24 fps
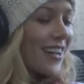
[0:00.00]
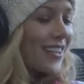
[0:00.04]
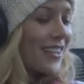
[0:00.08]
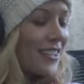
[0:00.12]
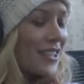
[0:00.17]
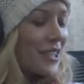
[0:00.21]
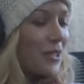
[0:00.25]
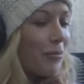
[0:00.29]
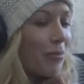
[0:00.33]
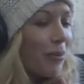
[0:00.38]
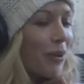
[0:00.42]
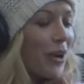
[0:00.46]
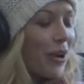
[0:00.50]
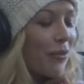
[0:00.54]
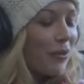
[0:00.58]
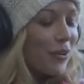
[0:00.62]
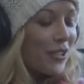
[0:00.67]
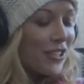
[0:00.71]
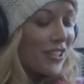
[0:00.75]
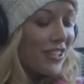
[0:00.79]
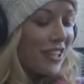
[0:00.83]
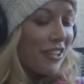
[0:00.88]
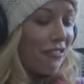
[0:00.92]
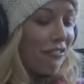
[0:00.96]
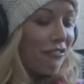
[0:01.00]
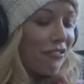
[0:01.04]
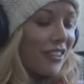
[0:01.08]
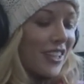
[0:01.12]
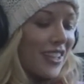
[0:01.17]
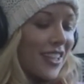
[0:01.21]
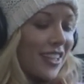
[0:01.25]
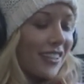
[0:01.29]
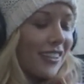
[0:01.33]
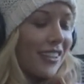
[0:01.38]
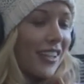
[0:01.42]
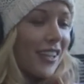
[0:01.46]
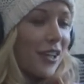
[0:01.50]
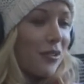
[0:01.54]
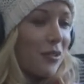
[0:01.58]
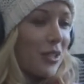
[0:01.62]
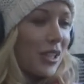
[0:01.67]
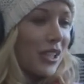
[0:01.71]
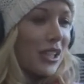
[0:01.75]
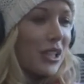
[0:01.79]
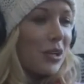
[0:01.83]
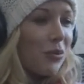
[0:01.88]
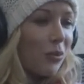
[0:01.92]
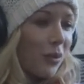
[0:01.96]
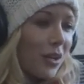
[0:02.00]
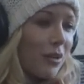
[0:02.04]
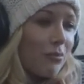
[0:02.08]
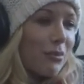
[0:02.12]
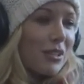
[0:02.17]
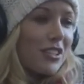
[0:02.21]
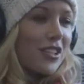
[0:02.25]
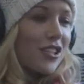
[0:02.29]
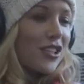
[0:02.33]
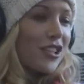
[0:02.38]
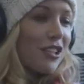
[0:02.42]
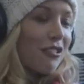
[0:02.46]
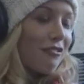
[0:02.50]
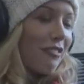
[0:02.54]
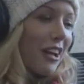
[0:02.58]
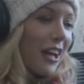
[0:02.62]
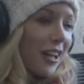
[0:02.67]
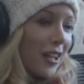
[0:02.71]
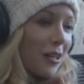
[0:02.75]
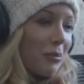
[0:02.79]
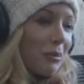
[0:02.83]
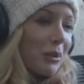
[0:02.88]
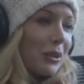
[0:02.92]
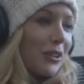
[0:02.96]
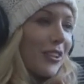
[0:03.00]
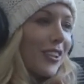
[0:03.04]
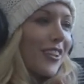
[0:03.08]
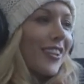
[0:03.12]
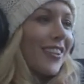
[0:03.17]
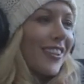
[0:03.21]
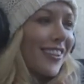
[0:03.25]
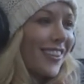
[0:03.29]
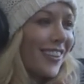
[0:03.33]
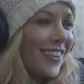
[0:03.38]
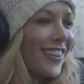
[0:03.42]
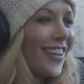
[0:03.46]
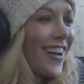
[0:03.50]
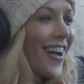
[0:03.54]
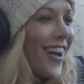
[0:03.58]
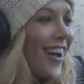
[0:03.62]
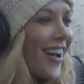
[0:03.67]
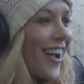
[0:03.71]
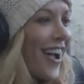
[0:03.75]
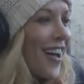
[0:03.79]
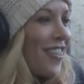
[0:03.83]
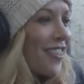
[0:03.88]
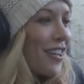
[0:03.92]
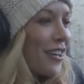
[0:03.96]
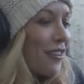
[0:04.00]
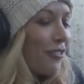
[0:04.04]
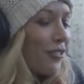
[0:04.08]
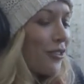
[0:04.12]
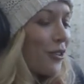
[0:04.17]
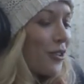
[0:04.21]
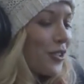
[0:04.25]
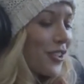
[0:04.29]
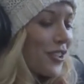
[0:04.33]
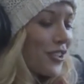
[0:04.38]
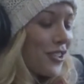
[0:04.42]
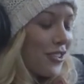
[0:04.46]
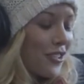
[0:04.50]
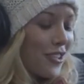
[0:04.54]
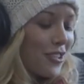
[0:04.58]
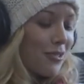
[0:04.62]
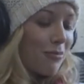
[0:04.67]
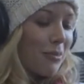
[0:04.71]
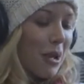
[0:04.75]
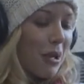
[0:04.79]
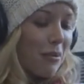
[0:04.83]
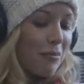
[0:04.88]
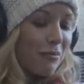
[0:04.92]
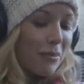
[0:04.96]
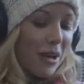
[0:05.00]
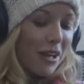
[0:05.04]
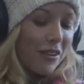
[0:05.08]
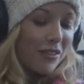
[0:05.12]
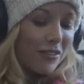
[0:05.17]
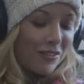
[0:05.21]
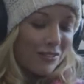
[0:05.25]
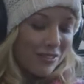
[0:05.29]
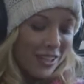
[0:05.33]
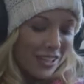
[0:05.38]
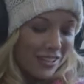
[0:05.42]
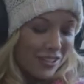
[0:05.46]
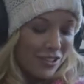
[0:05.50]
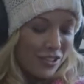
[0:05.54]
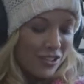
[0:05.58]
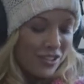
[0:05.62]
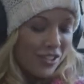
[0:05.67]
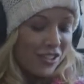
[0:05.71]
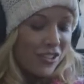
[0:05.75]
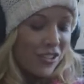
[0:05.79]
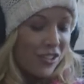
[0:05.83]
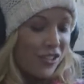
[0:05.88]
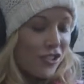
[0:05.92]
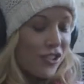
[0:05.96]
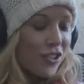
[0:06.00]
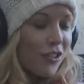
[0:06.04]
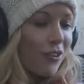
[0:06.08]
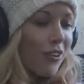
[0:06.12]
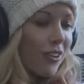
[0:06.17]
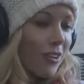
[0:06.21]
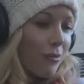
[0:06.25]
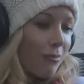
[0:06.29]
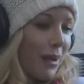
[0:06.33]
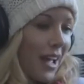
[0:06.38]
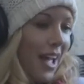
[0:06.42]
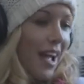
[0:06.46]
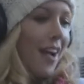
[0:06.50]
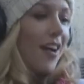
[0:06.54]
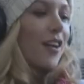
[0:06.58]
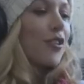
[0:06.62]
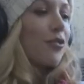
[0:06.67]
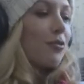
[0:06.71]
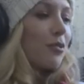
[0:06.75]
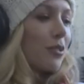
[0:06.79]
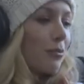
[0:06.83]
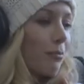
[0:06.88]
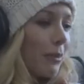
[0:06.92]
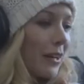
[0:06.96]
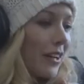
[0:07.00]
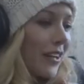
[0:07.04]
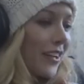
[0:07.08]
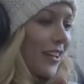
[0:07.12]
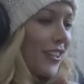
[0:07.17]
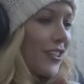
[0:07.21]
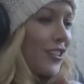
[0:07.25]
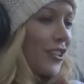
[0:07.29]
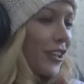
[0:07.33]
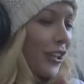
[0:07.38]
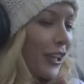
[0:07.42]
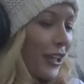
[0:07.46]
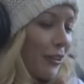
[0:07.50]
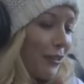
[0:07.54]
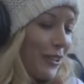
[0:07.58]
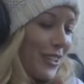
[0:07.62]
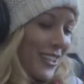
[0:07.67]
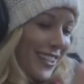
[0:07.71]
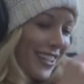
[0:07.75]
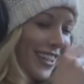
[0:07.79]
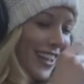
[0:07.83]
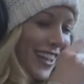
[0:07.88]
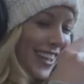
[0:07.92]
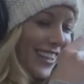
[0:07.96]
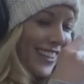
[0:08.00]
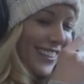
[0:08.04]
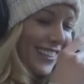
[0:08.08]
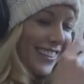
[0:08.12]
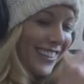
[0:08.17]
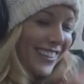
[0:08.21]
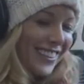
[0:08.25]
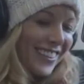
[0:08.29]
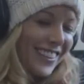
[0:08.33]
to this point where just like physically there was only one position available, and then of course as soon as I started showing, then my ass was big, and so there was like,